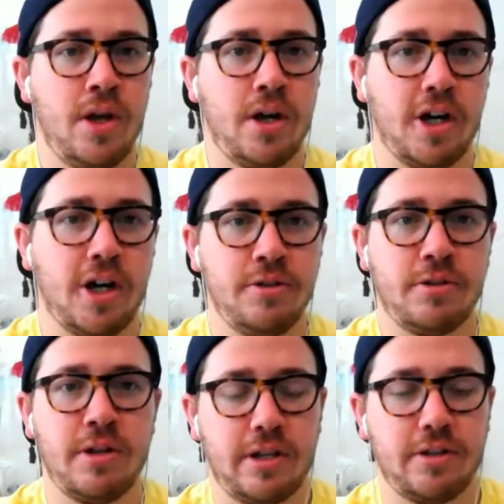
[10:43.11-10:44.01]
Uh, and you
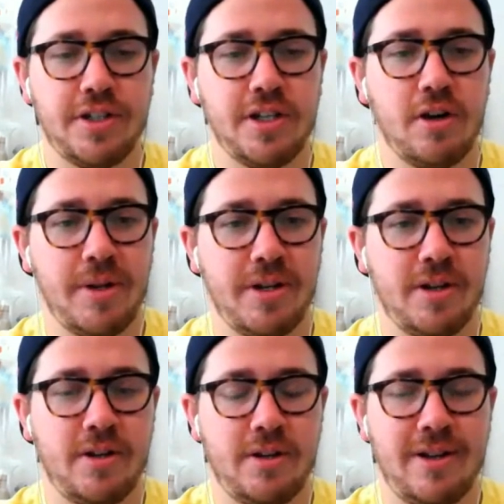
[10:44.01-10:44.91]
look at Nicolino, I mean,
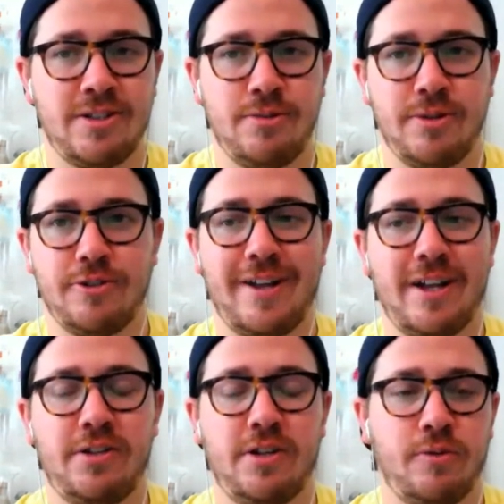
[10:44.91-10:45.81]
as you mentioned, not
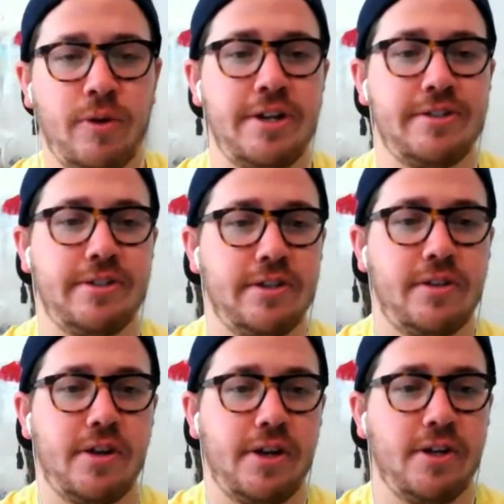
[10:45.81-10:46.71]
a ton of righties in this
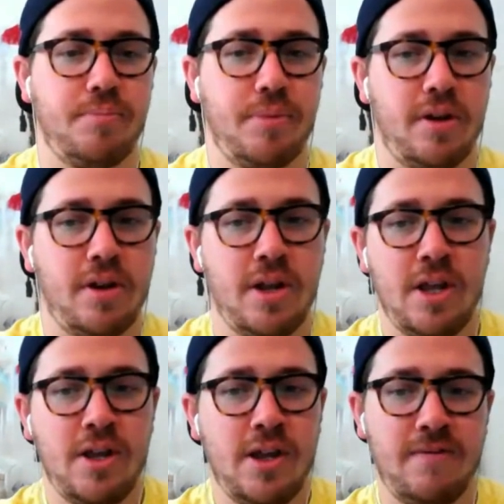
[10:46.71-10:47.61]
lineup, but
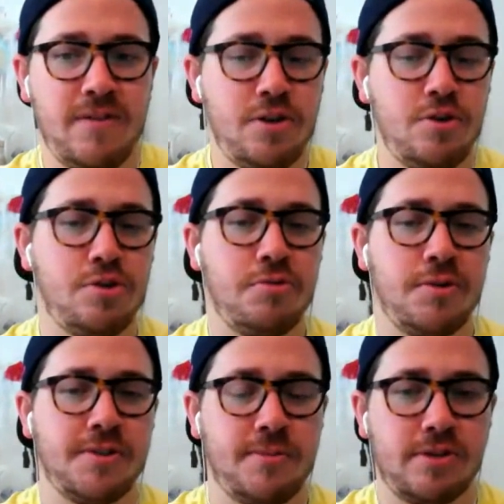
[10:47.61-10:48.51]
if they do throw in
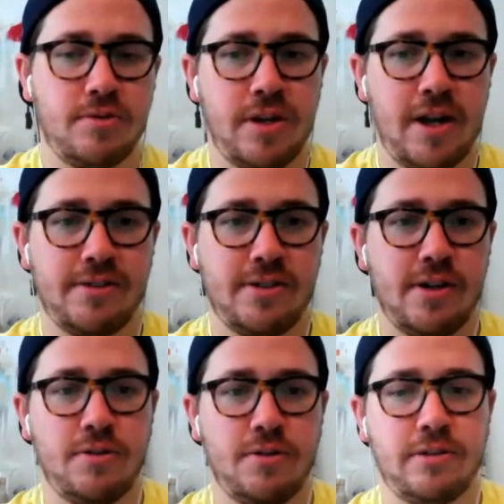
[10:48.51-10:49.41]
some extra guys
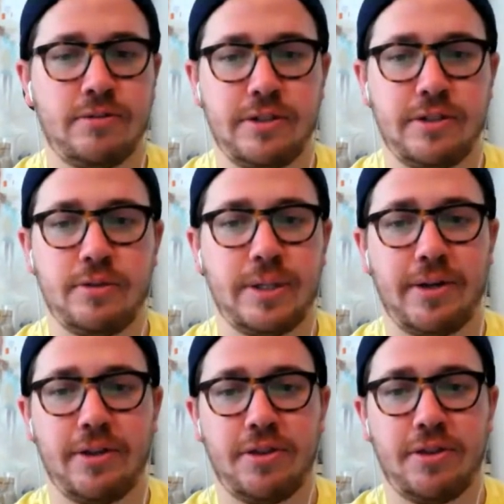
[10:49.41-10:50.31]
there, Nicolino
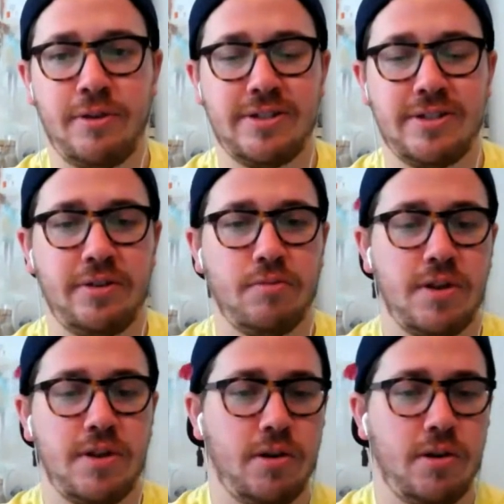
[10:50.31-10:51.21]
allowing a
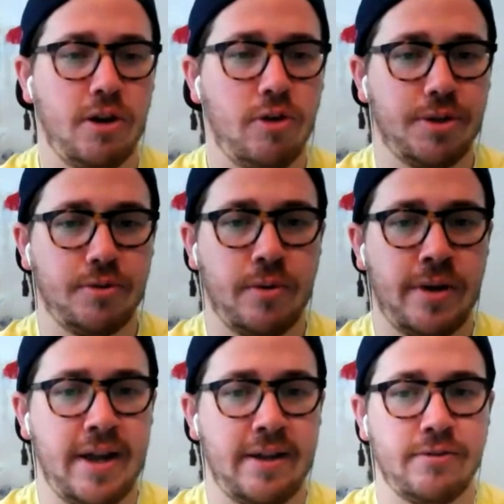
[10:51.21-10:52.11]
373 uh, well to right
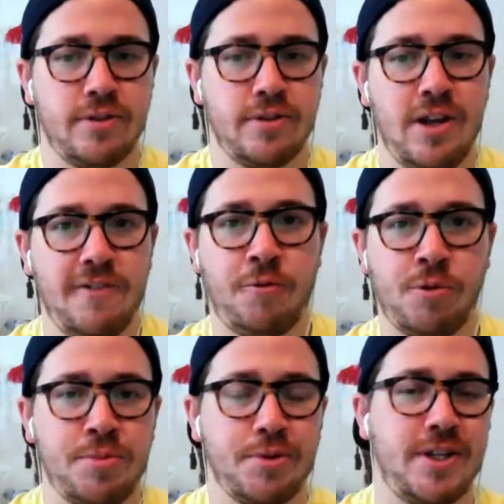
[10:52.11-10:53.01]
handers,
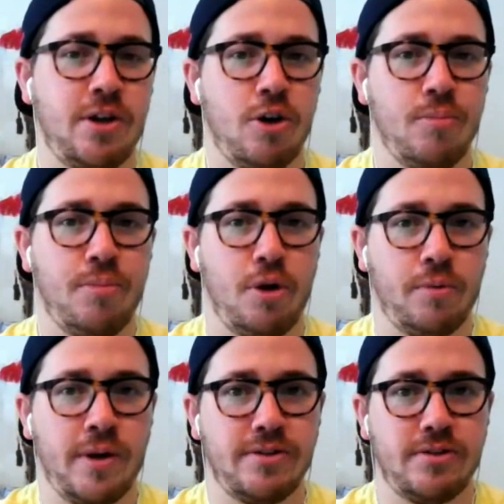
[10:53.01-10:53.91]
40% hard ball
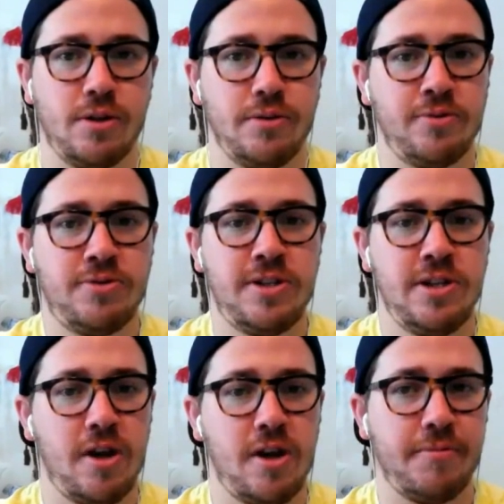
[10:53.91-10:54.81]
rate. So they're keyed
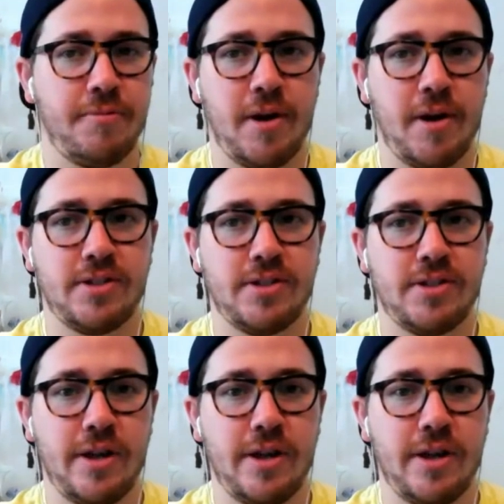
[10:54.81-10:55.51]
off from the right side.